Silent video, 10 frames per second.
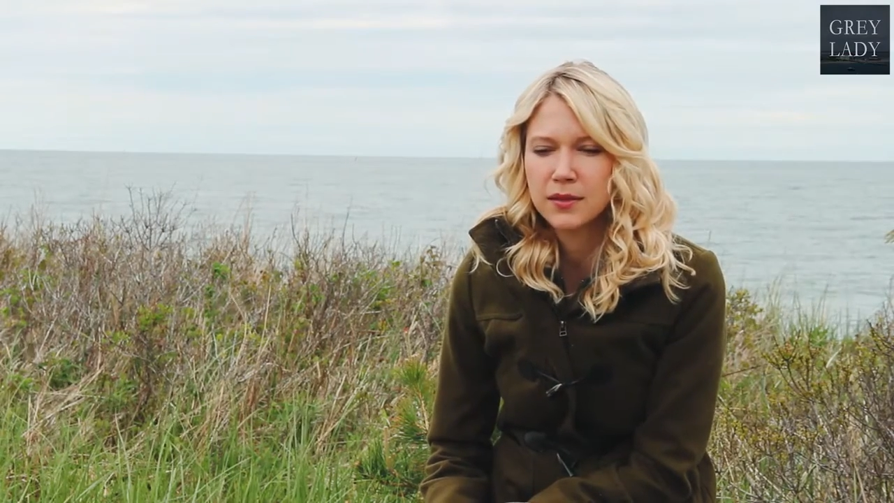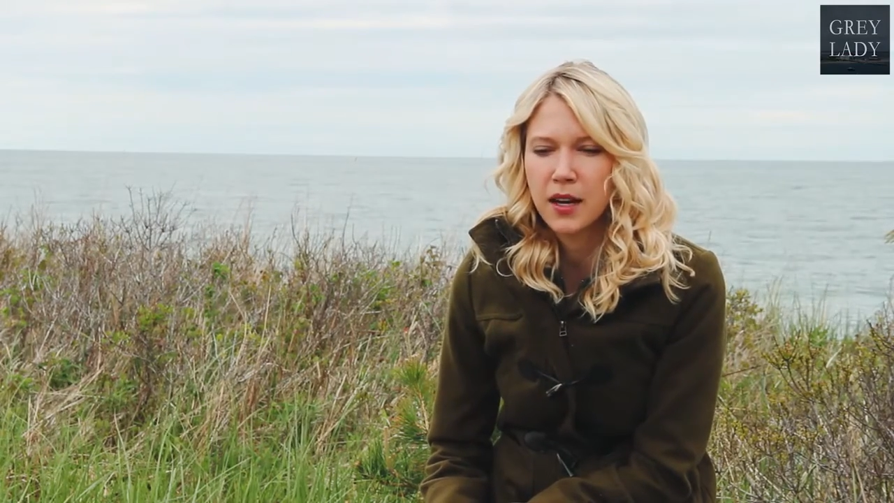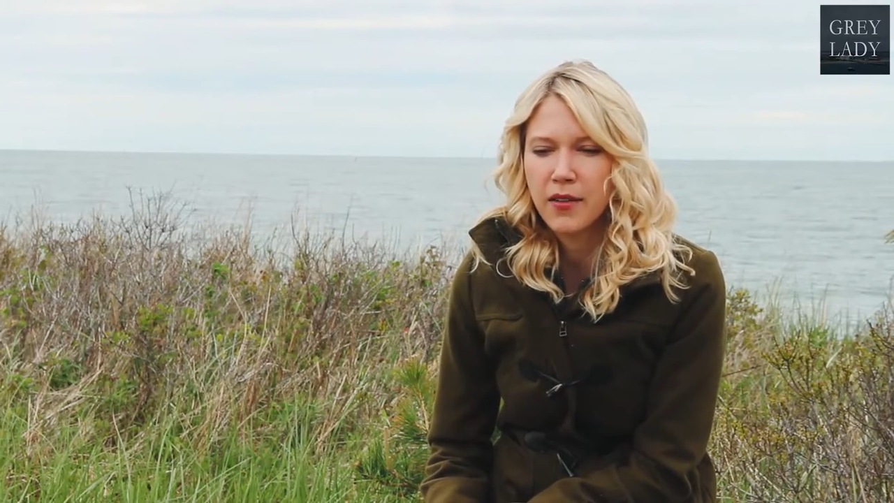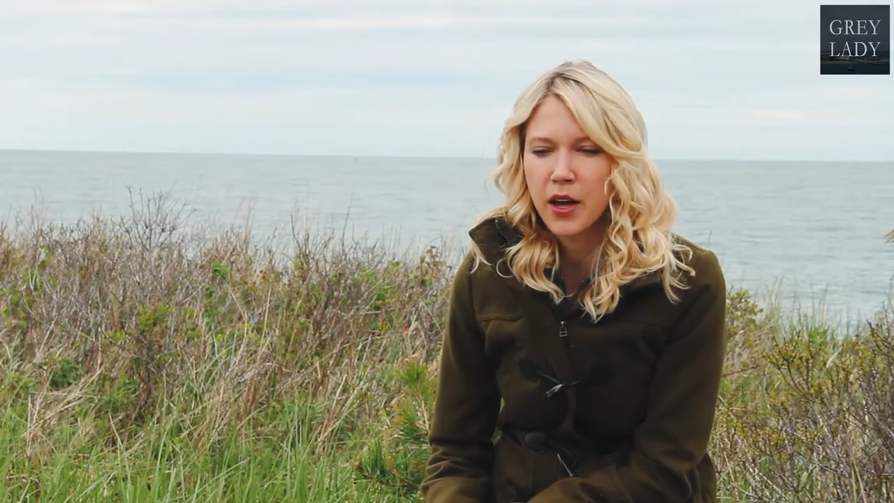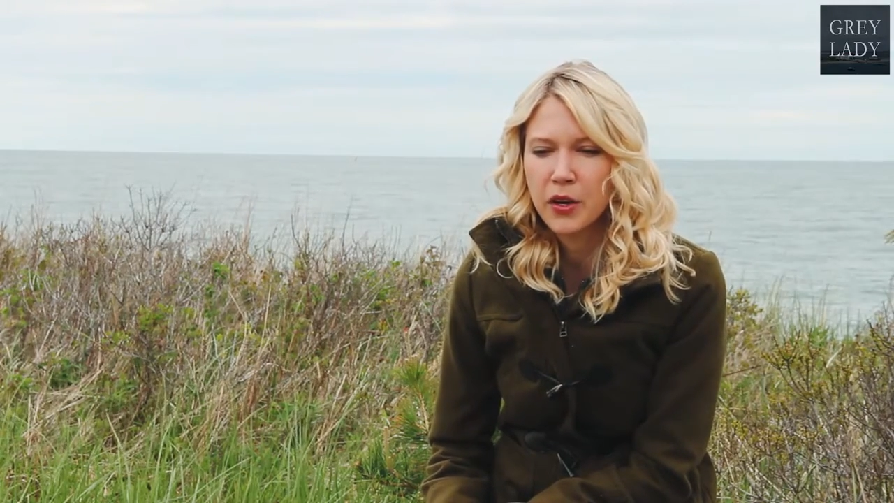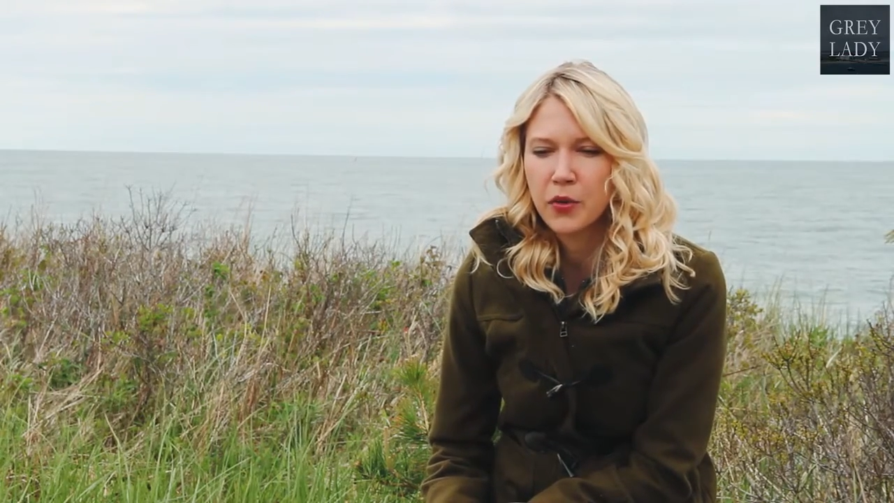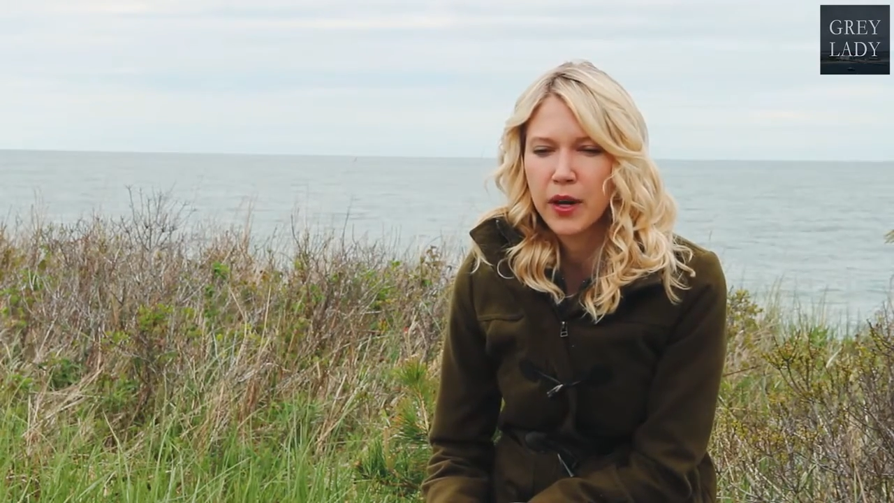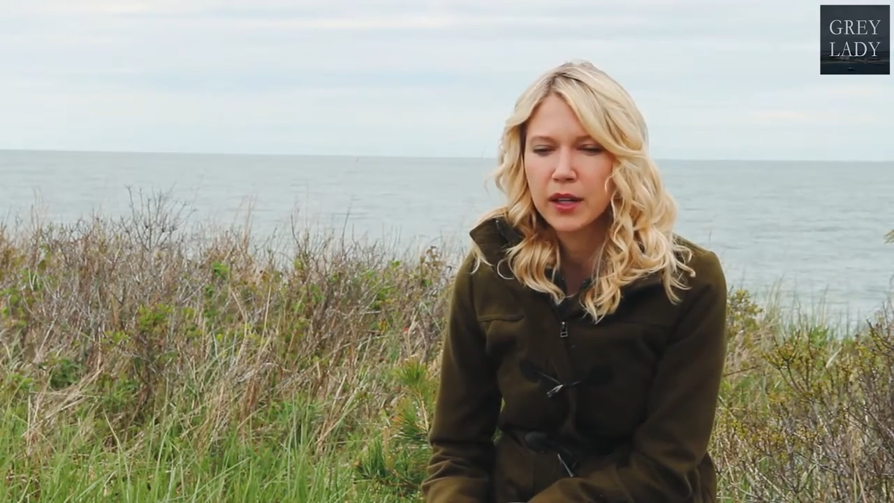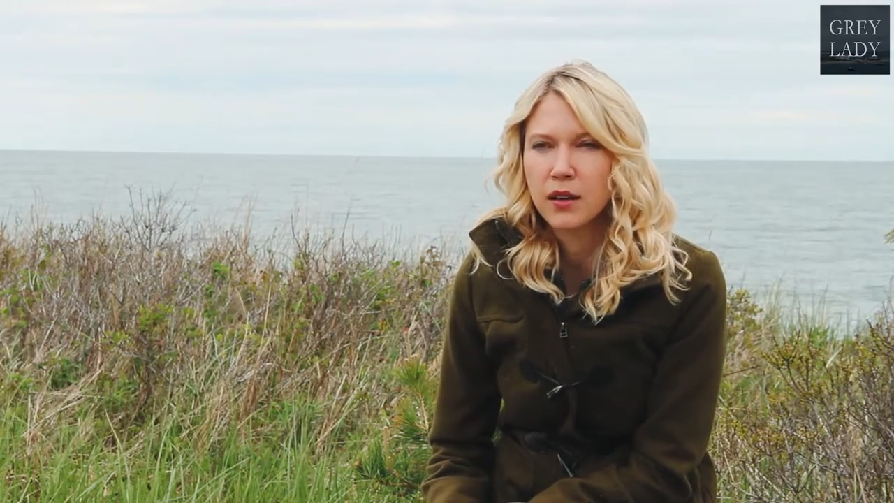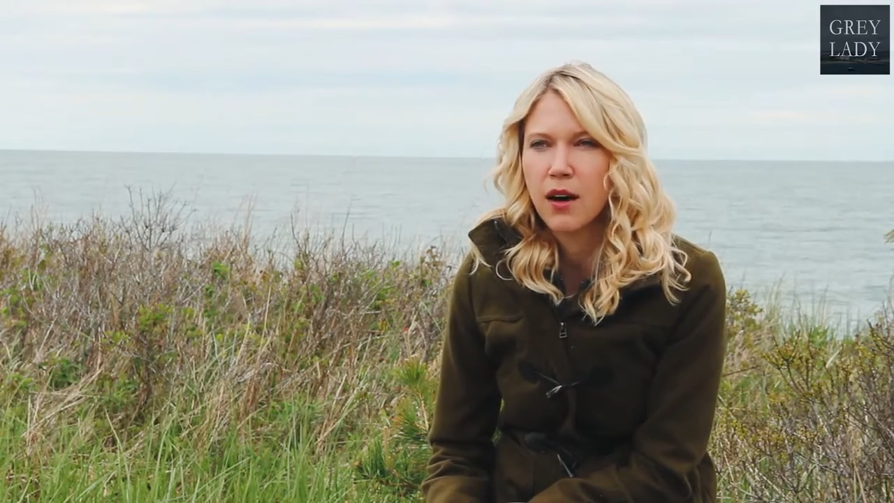I've had a
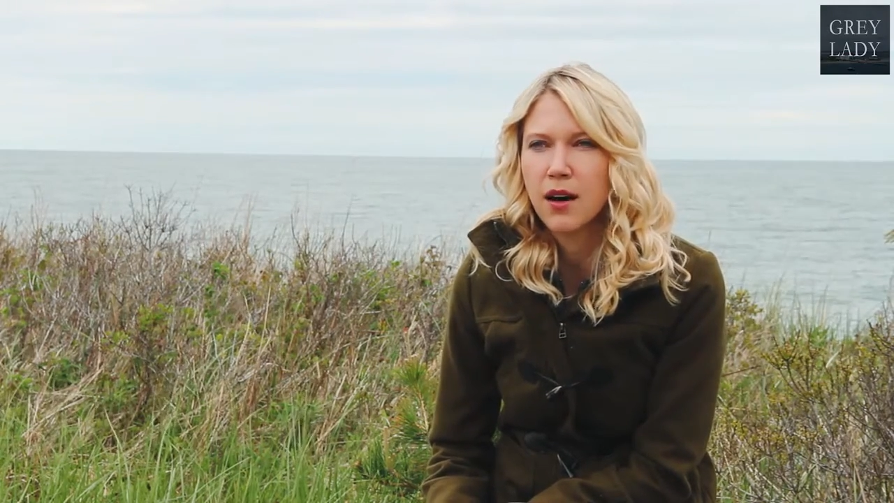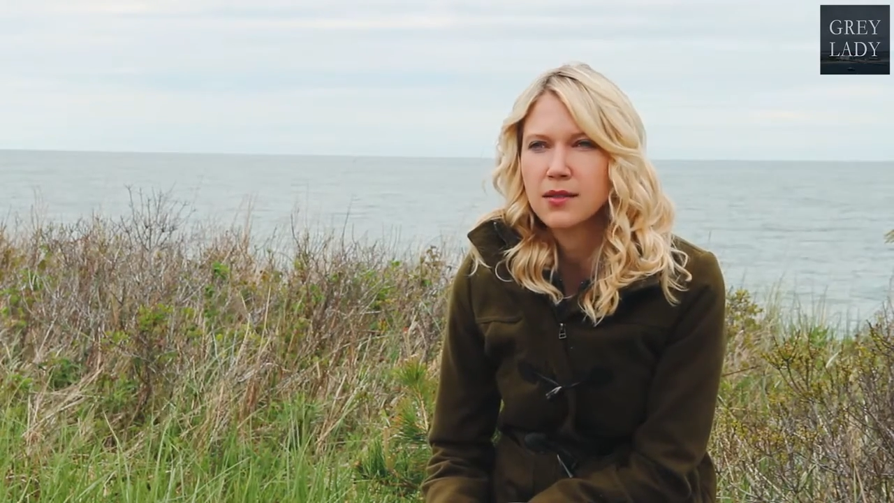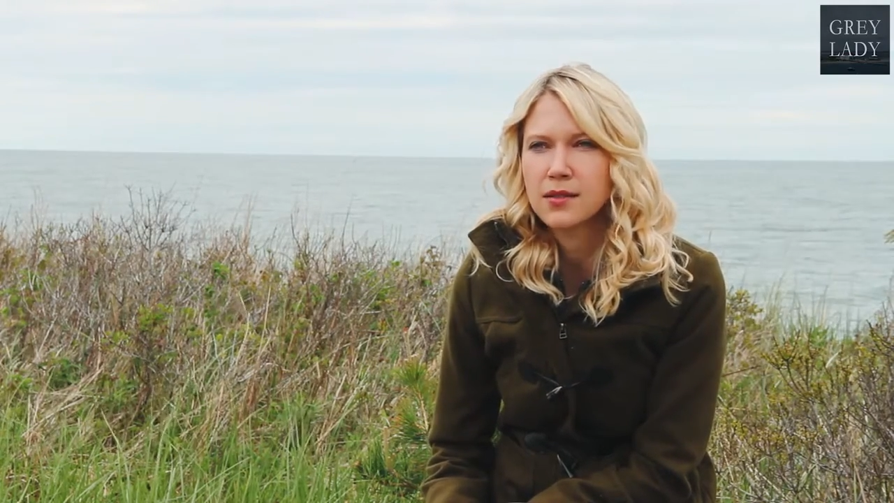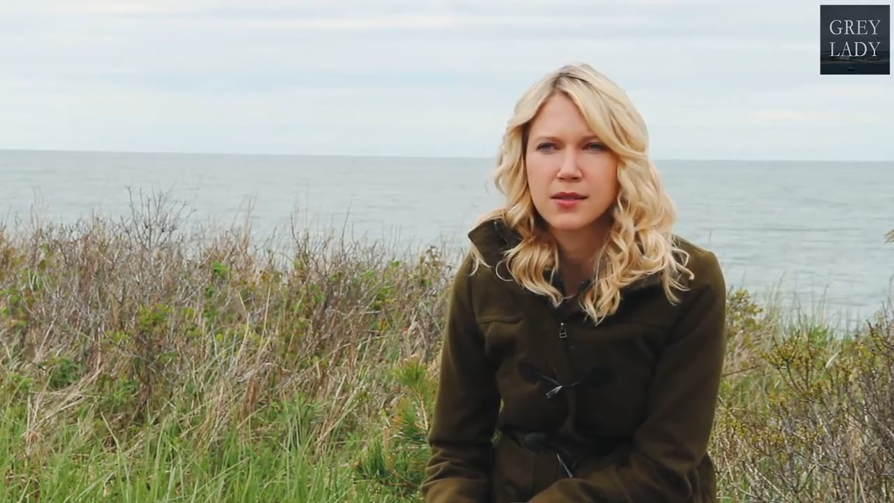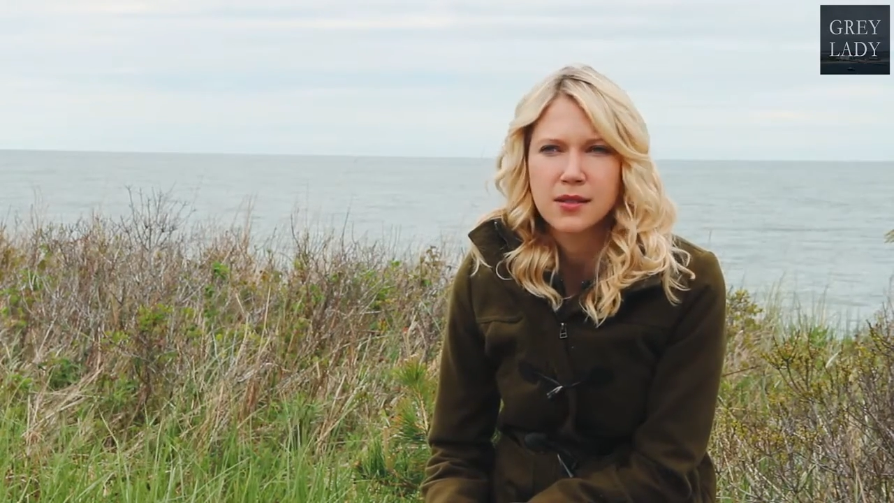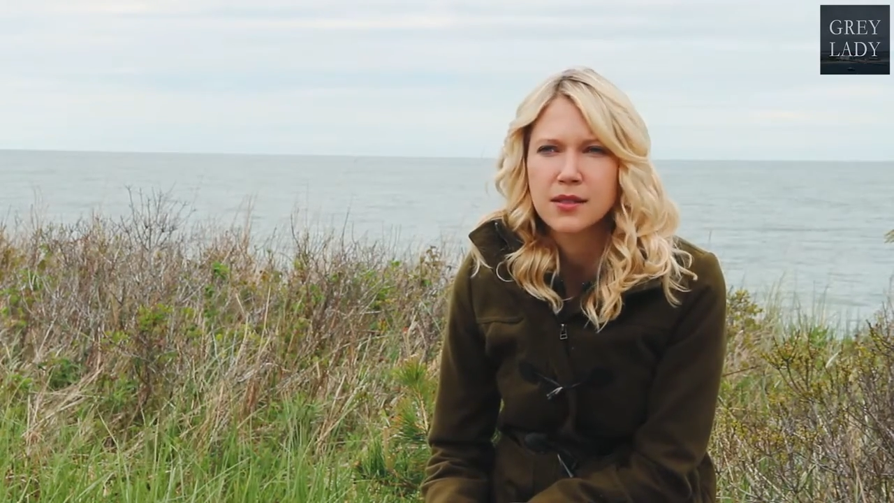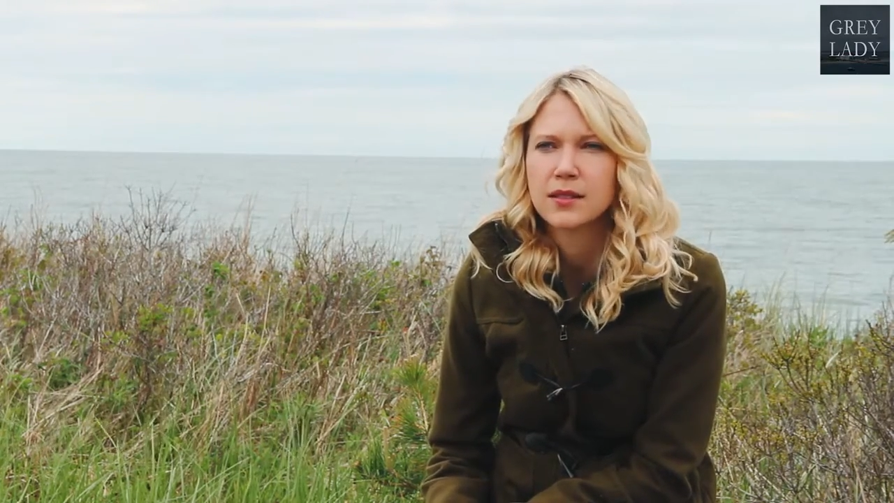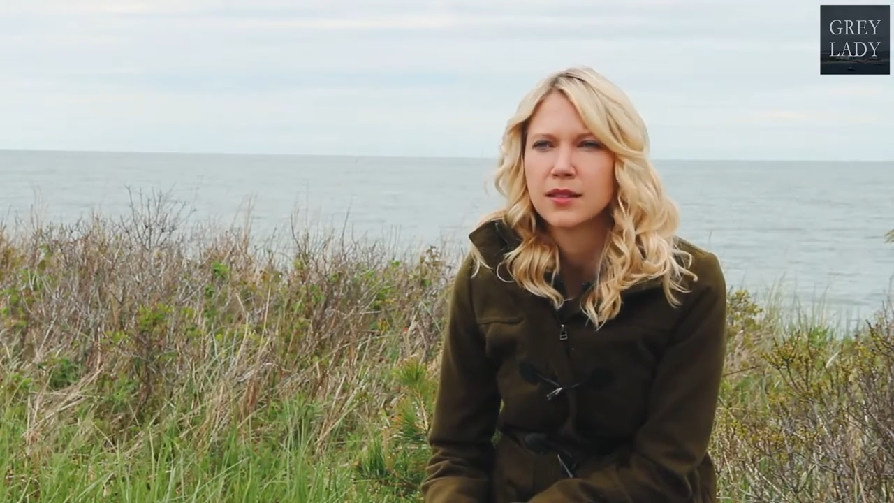great loss,